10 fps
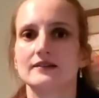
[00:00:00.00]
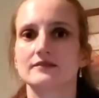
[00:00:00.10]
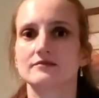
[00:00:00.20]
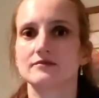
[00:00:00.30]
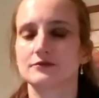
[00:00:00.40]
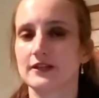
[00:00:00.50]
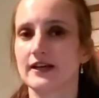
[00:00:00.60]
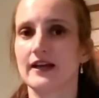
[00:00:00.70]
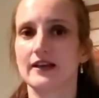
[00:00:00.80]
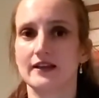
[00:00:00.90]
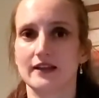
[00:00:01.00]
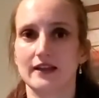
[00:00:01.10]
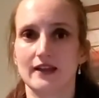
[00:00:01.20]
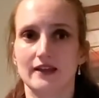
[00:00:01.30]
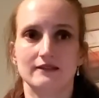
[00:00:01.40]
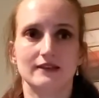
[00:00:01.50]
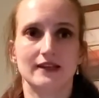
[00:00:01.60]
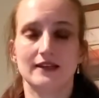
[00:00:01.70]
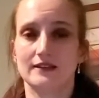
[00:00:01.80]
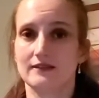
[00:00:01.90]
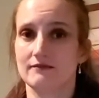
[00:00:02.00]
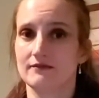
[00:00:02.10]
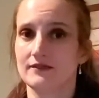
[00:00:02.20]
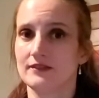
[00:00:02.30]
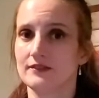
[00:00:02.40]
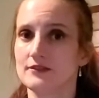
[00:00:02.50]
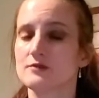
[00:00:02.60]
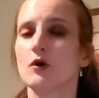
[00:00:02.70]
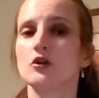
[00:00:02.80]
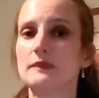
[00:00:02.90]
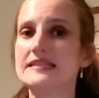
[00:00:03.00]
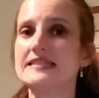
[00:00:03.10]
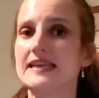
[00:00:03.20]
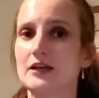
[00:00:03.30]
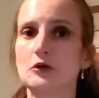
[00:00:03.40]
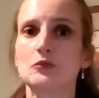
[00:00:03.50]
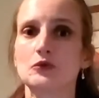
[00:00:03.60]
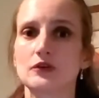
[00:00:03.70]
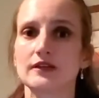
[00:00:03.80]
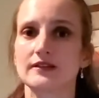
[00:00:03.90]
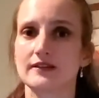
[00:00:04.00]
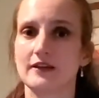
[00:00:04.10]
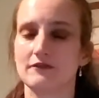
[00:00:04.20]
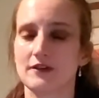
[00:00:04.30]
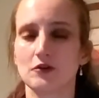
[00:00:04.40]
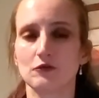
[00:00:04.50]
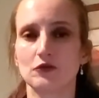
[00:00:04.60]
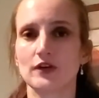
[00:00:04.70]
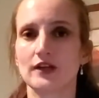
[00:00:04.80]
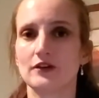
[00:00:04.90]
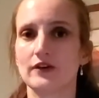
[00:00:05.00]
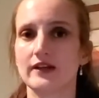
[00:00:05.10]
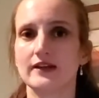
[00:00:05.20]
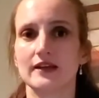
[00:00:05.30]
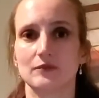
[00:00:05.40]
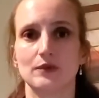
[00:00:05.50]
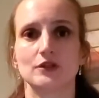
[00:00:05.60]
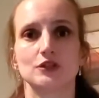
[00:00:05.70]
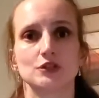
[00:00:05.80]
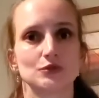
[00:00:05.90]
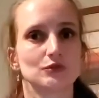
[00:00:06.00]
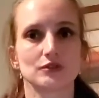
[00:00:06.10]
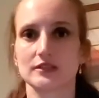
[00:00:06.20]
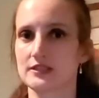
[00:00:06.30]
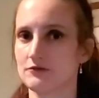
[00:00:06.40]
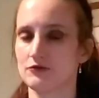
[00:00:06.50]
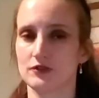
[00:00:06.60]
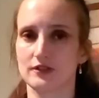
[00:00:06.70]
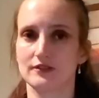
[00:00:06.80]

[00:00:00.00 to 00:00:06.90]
flying in a small busy airport in Vancouver area can be a totally different